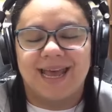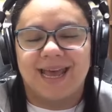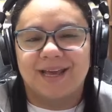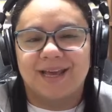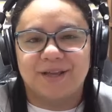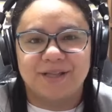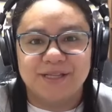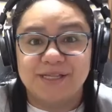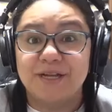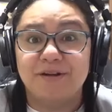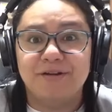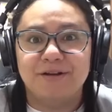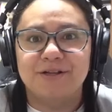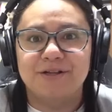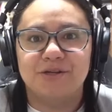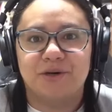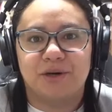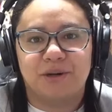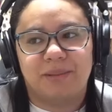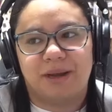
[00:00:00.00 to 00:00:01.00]
continue
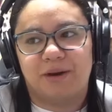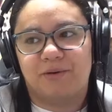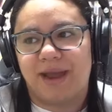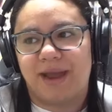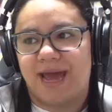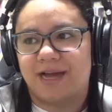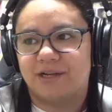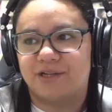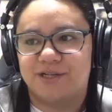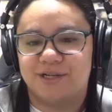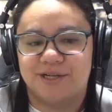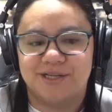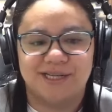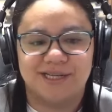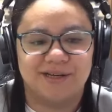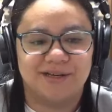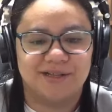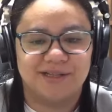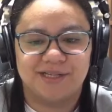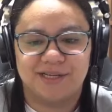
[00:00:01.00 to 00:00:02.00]
enjoying my reactions
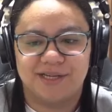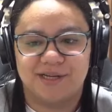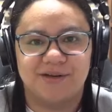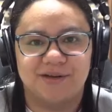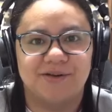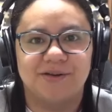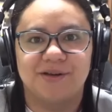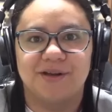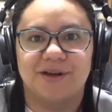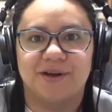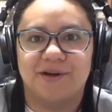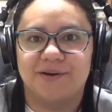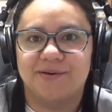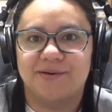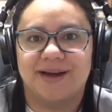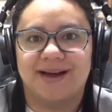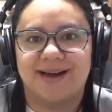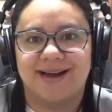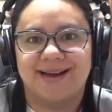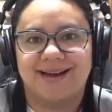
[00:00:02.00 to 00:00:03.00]
and continue, you
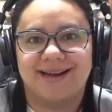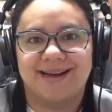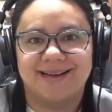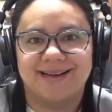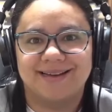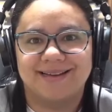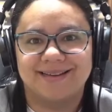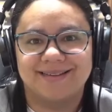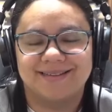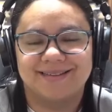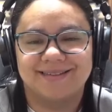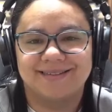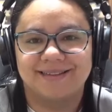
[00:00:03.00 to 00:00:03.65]
know,